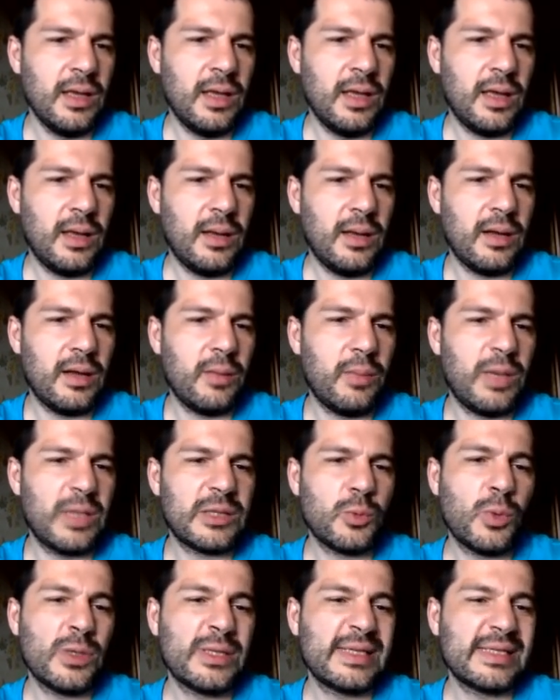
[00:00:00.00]

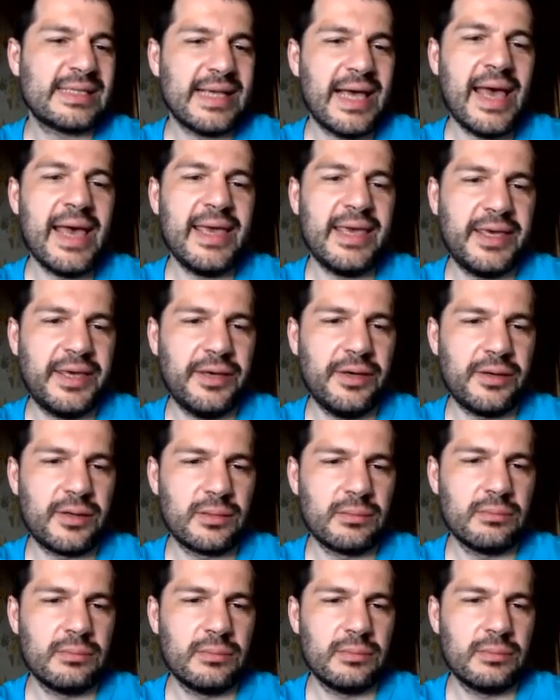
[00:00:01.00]
But what is A
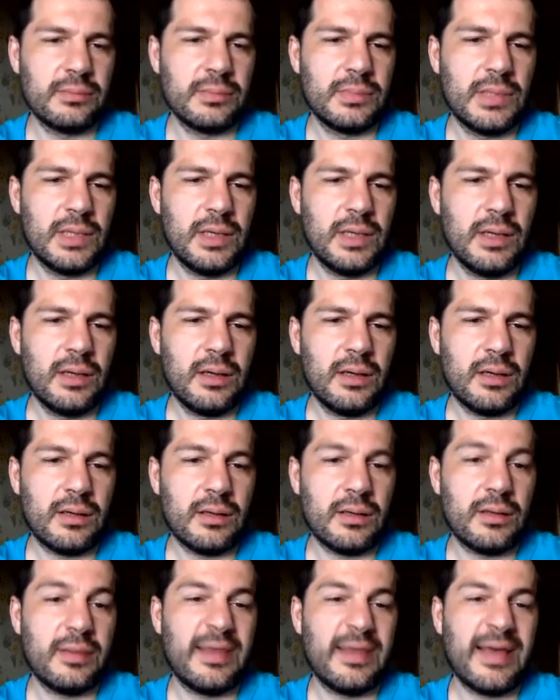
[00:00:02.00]
here?
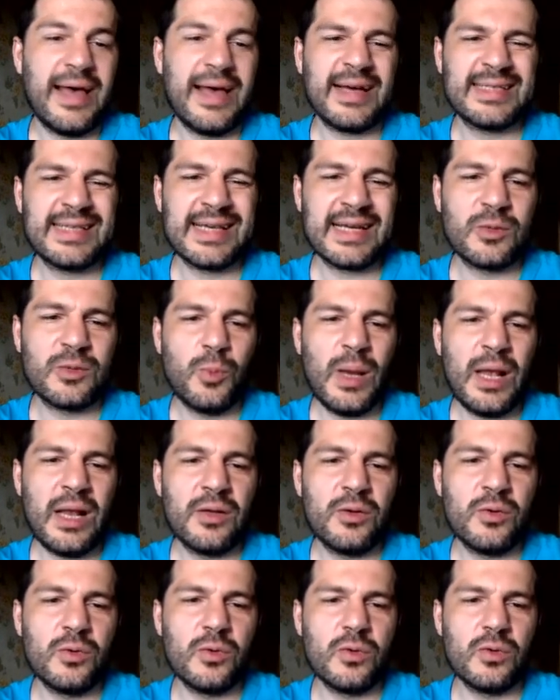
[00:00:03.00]
The exact
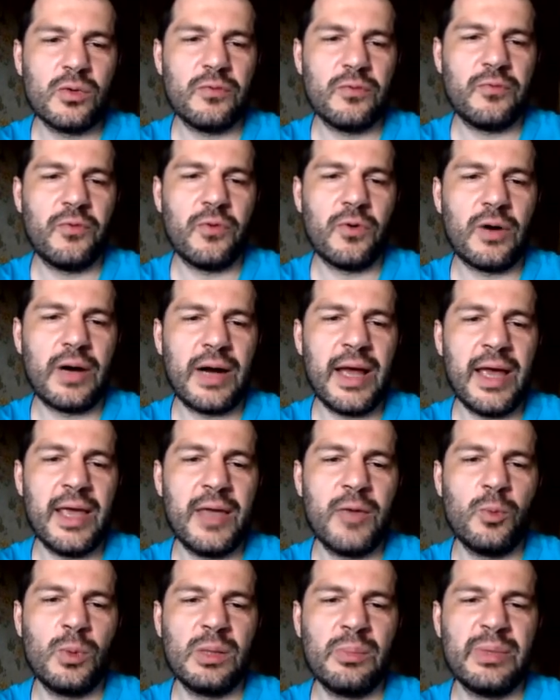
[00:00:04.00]
value for A
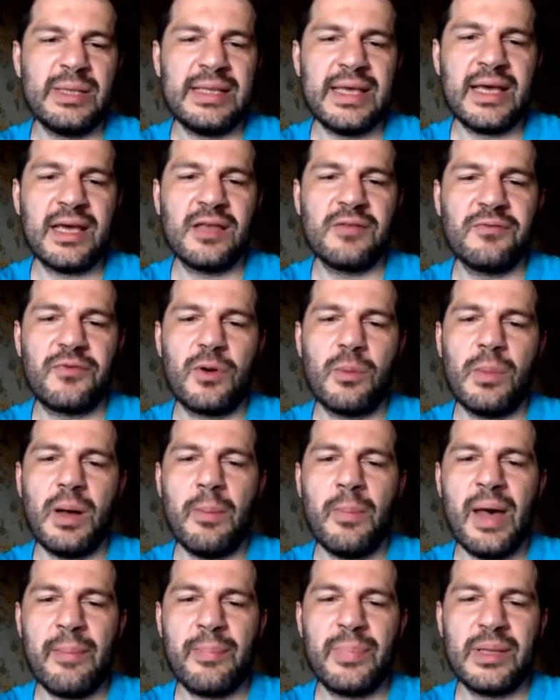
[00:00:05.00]
will be taken from
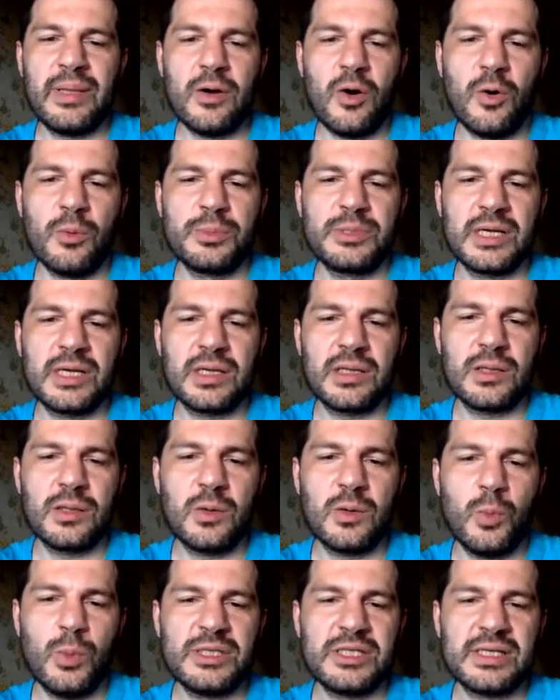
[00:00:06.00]
mapping object,
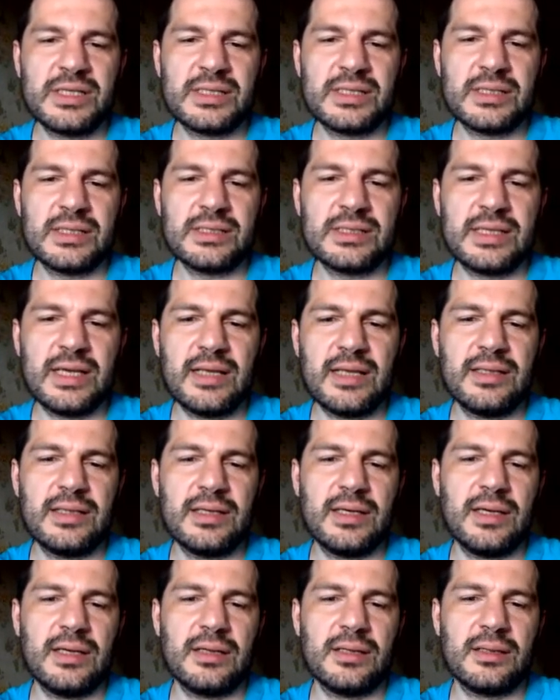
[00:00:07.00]
which is sent
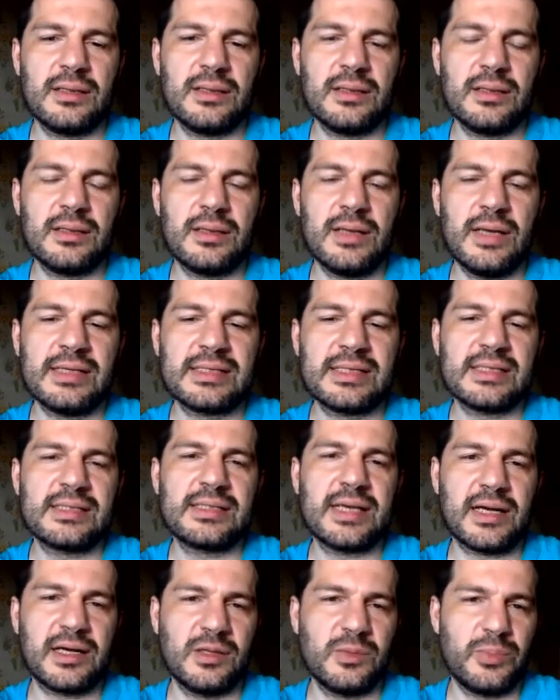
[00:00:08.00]
as a
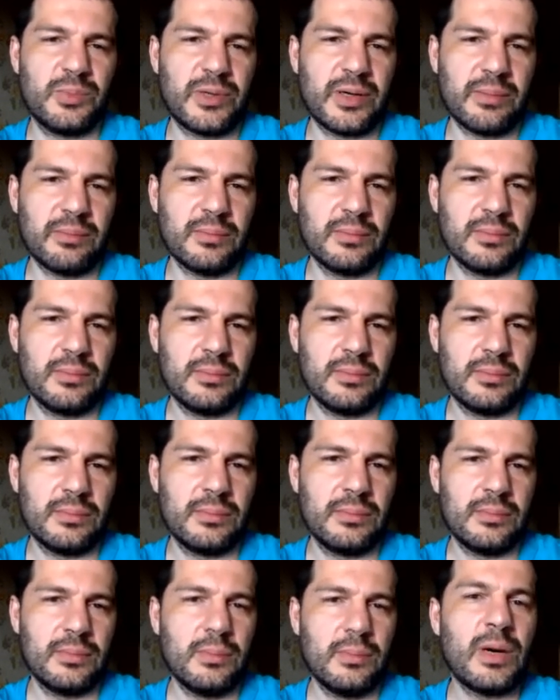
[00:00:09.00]
second param,
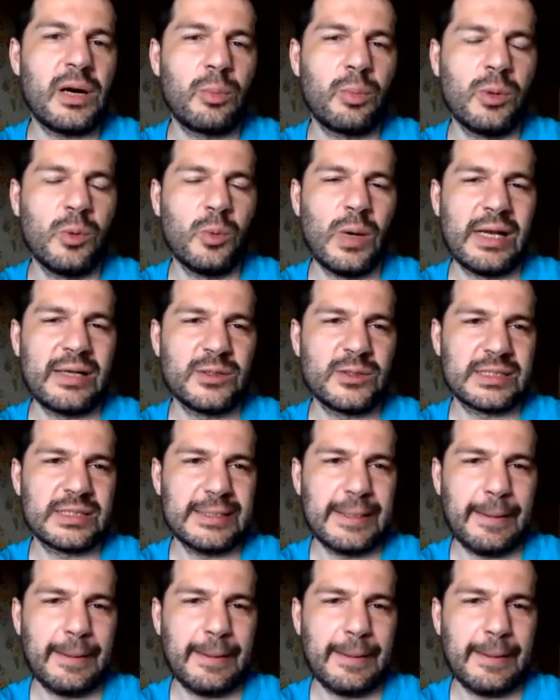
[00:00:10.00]
marble values.